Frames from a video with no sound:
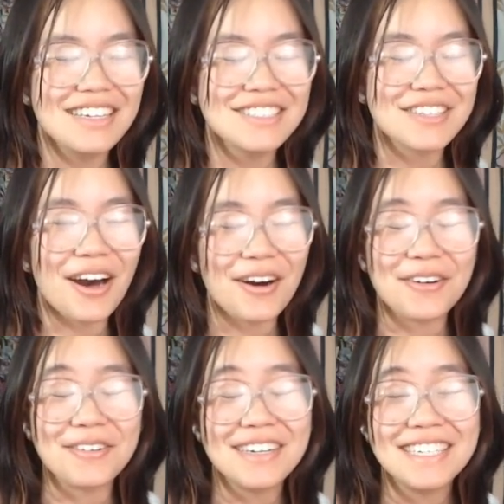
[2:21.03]

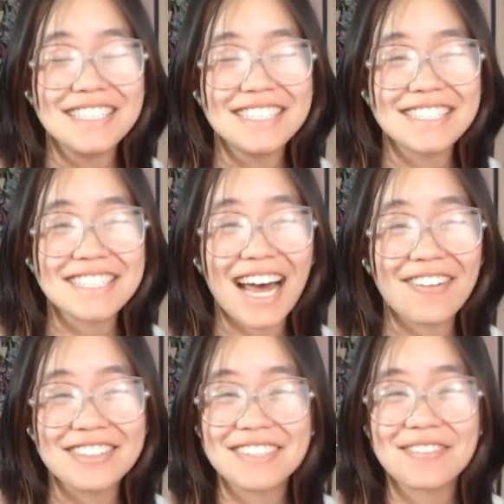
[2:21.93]
So just
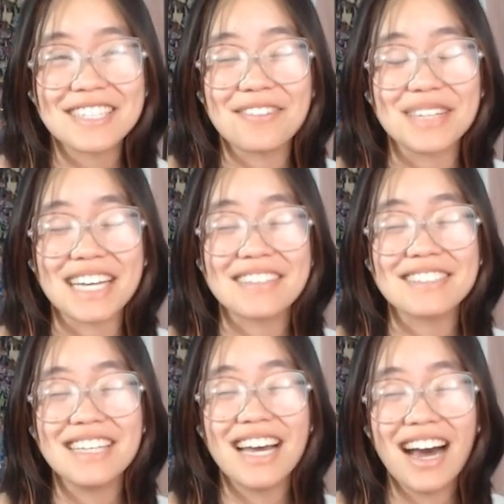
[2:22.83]
having someone tell me like,
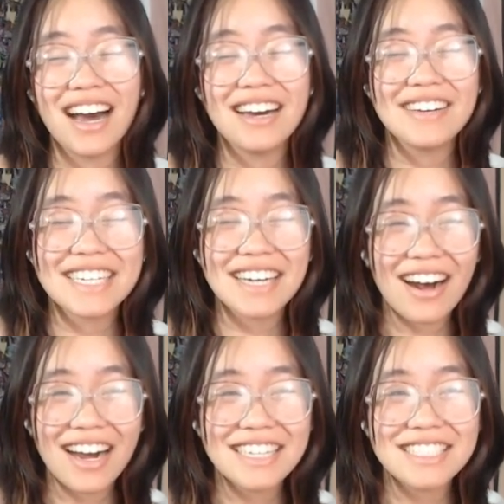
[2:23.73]
yeah, my
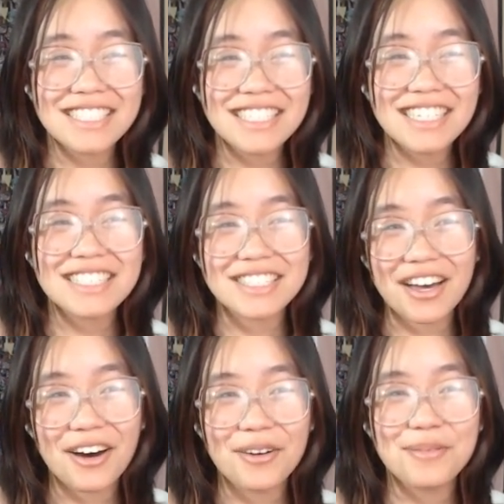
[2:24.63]
gosh, you look
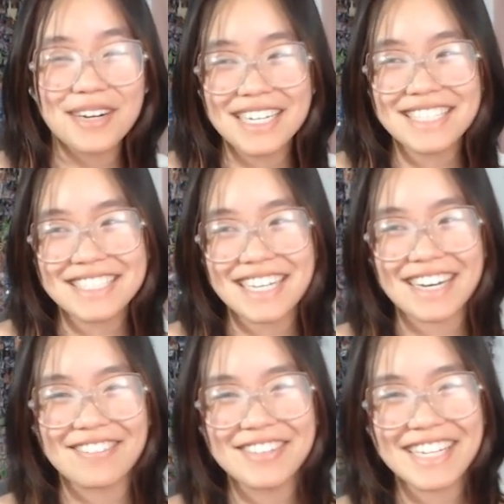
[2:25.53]
so pretty today,
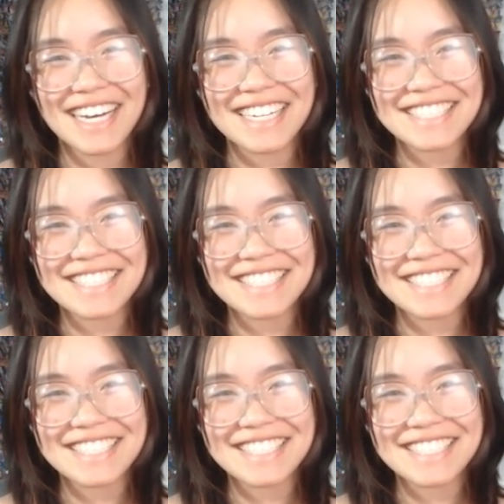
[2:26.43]
I'm gonna be like,